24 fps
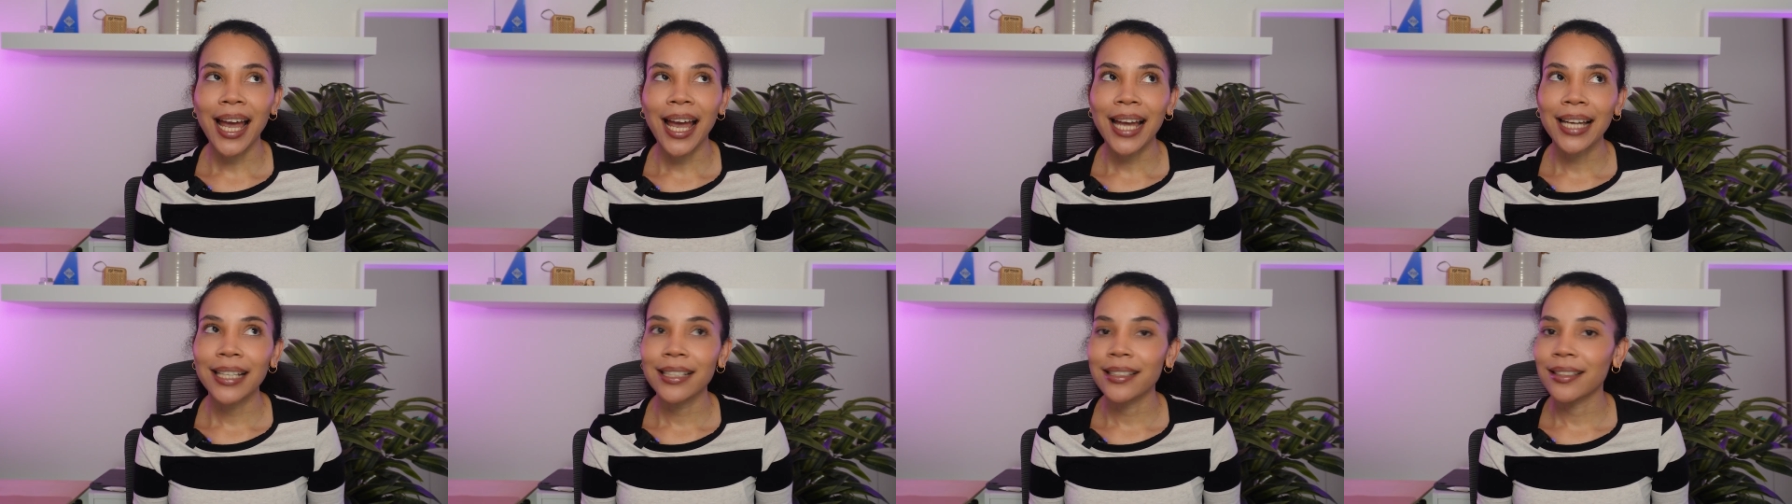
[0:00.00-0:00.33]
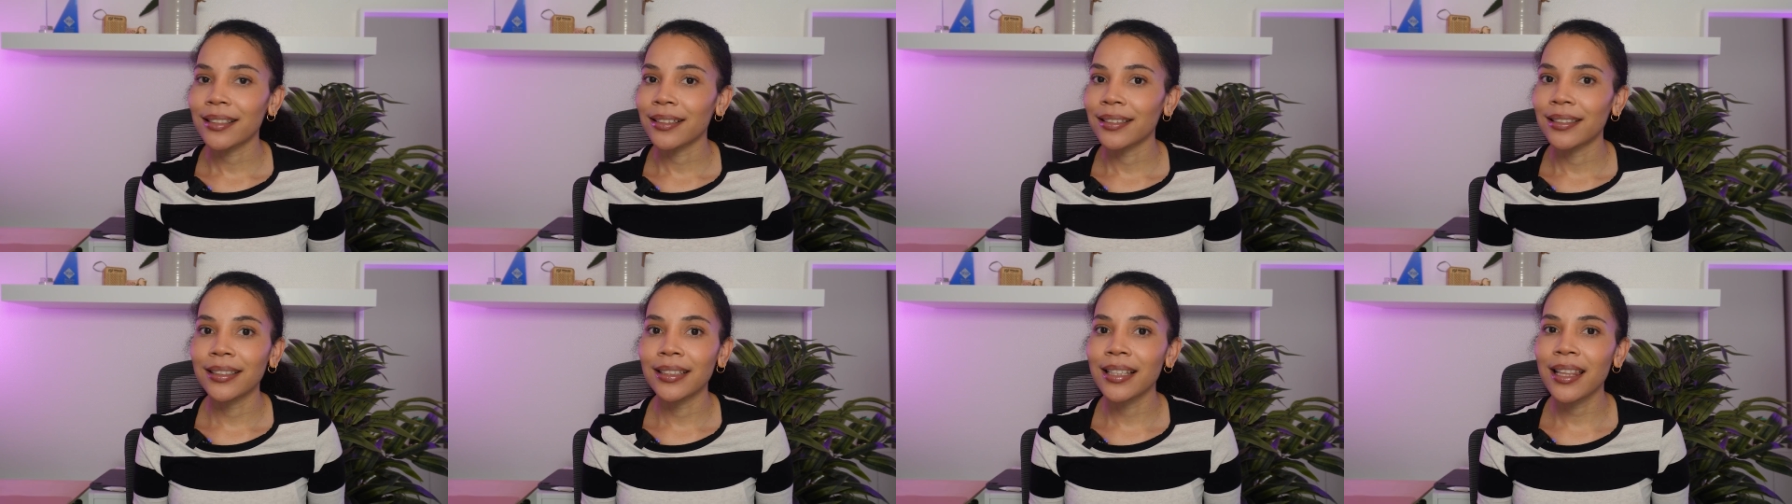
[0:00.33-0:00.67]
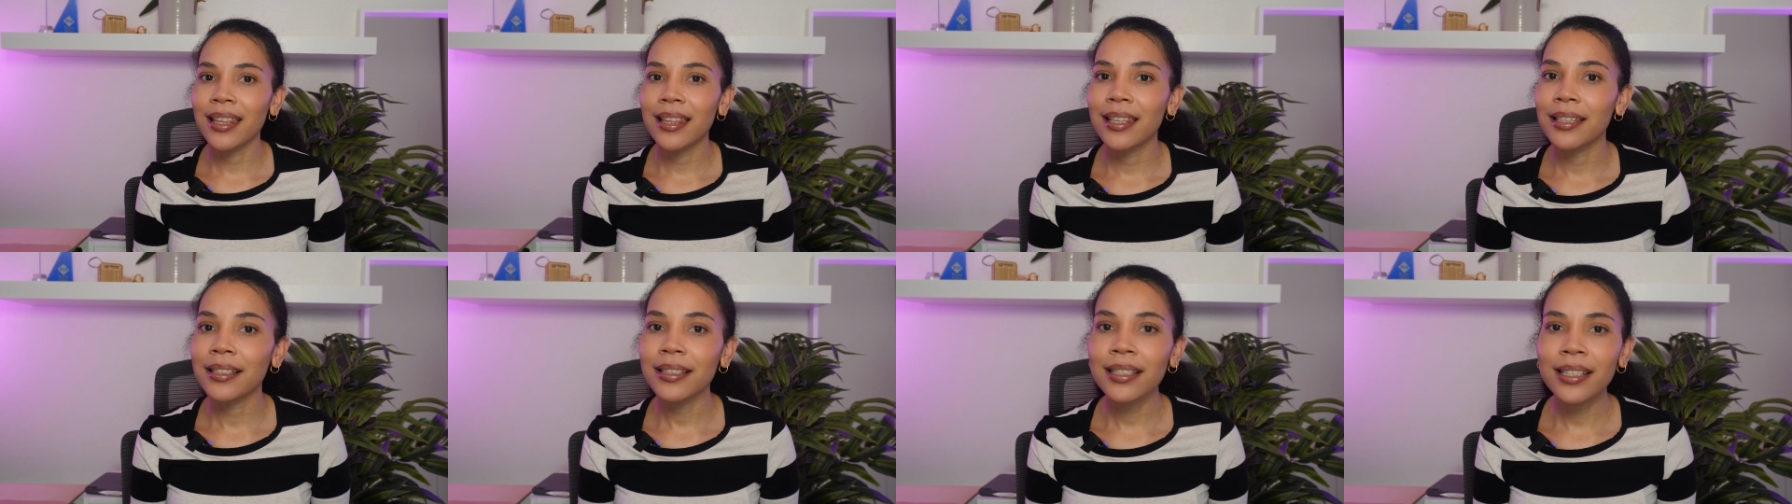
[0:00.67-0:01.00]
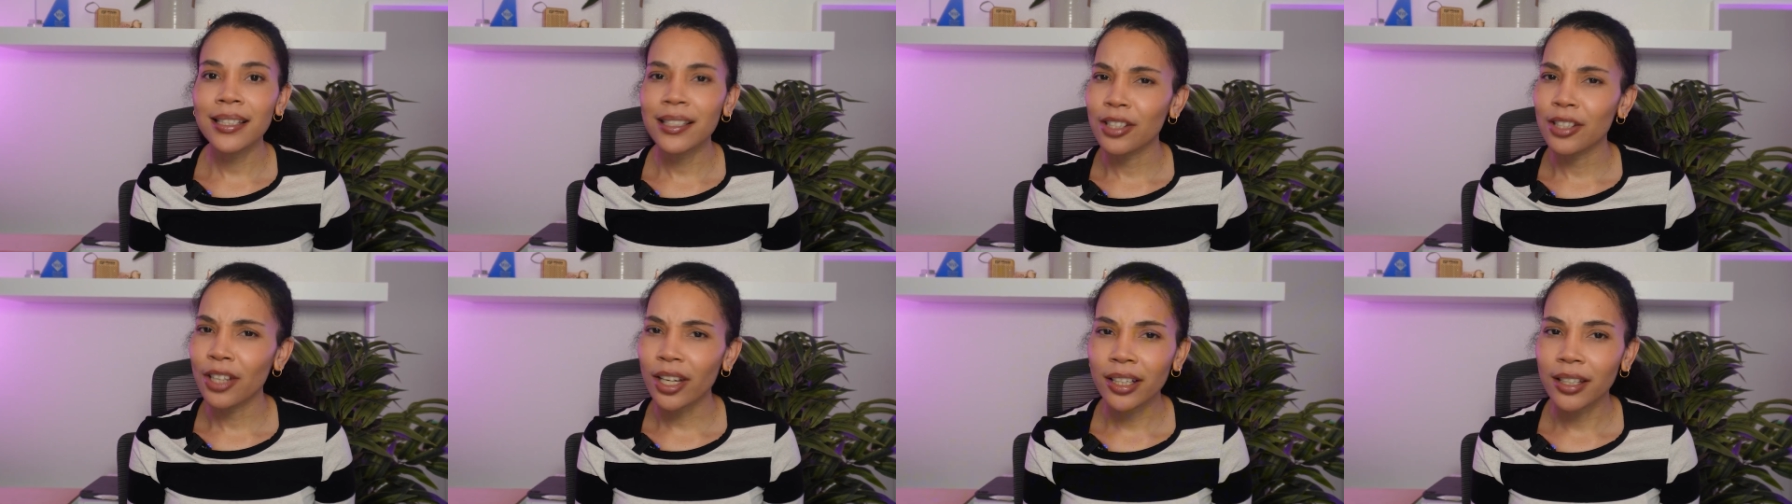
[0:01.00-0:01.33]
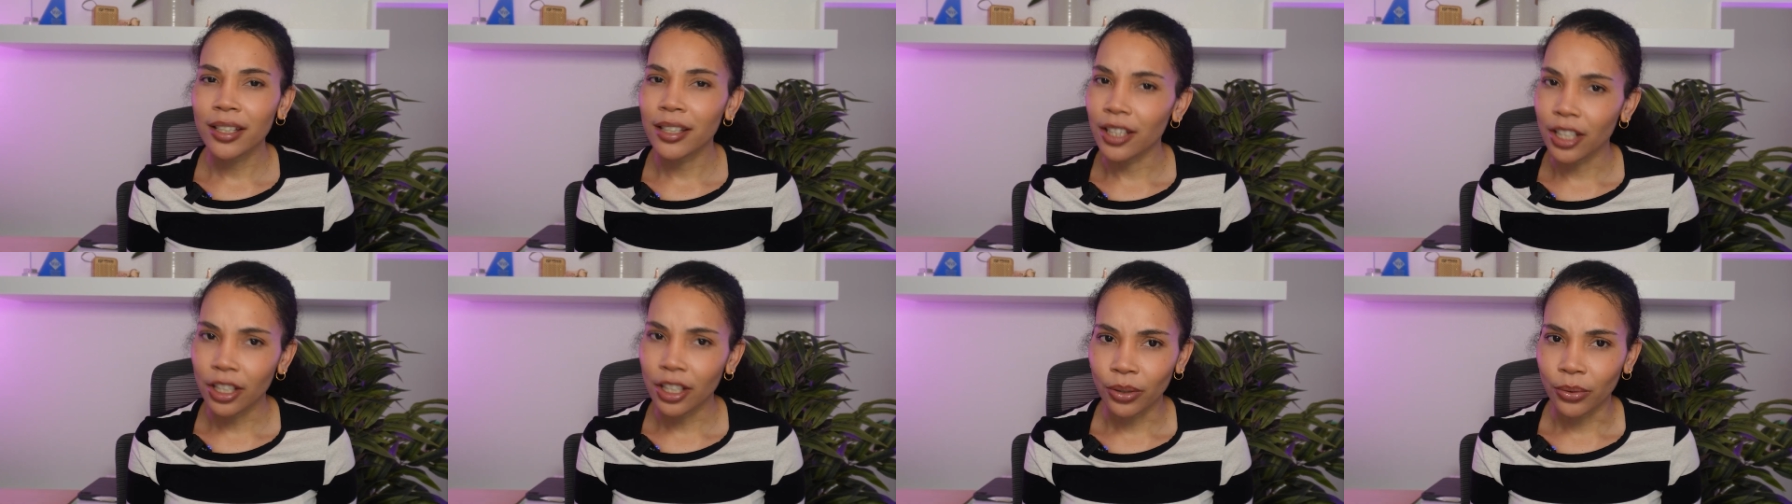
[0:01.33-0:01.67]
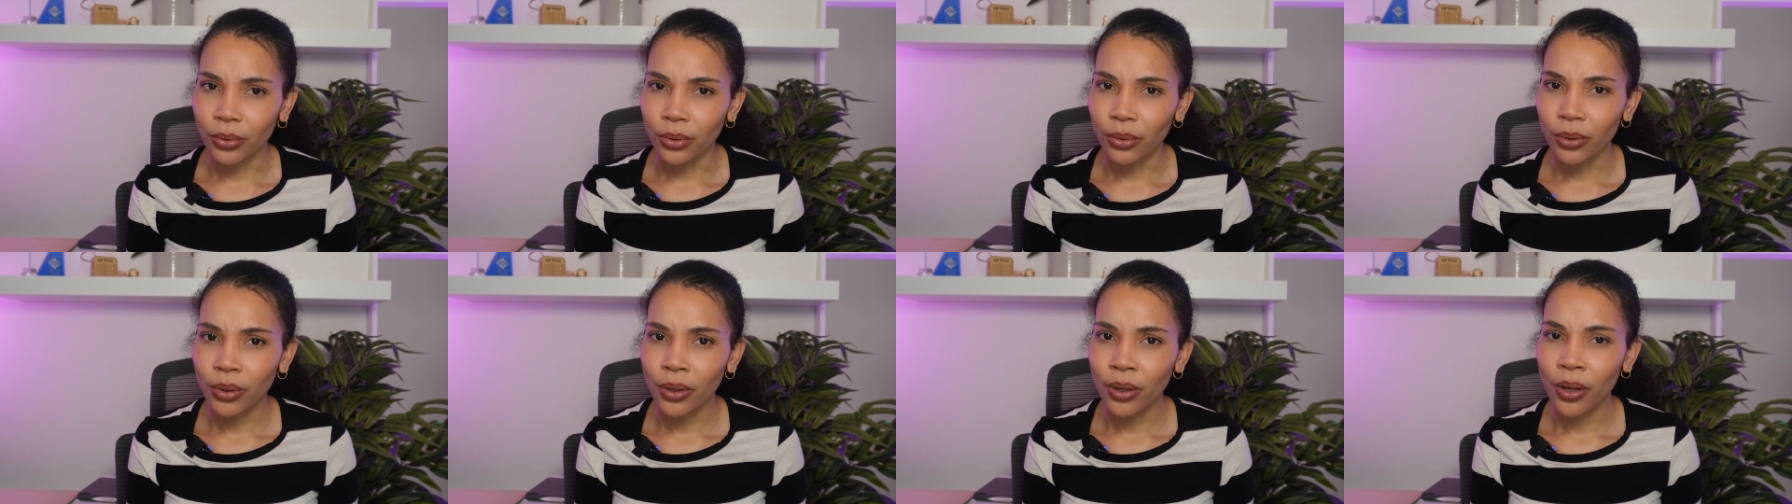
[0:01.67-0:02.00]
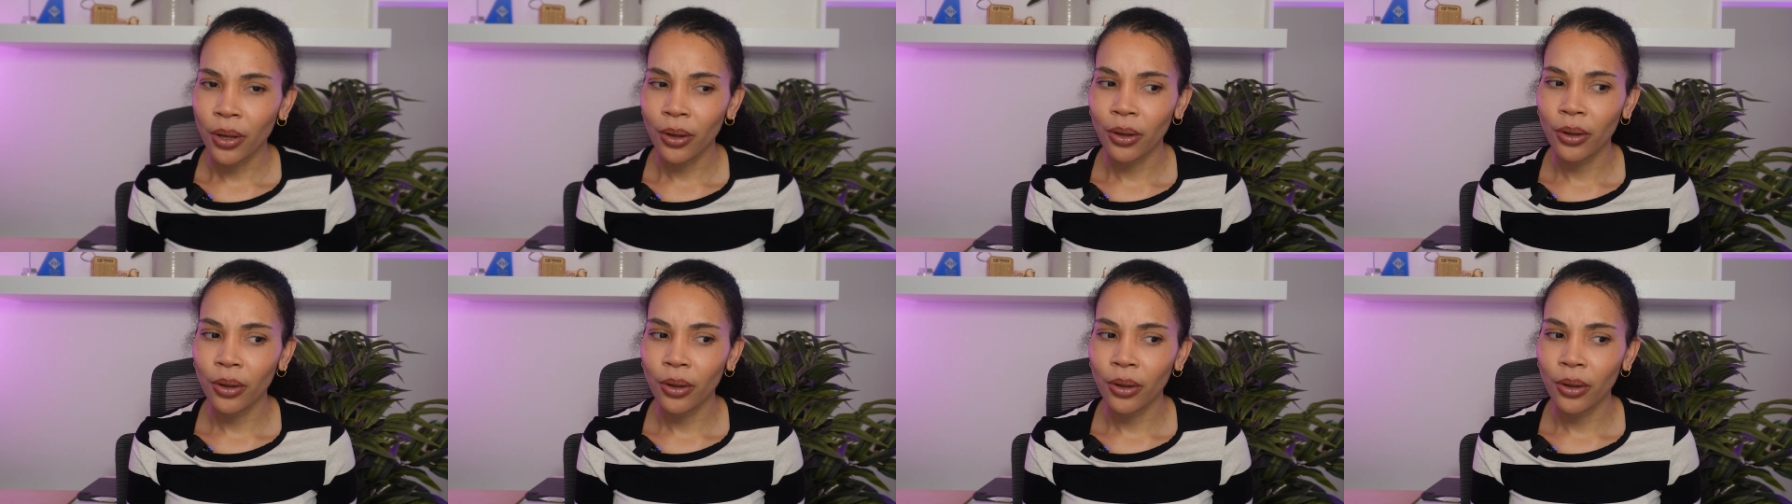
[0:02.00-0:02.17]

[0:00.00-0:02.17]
and this is not new.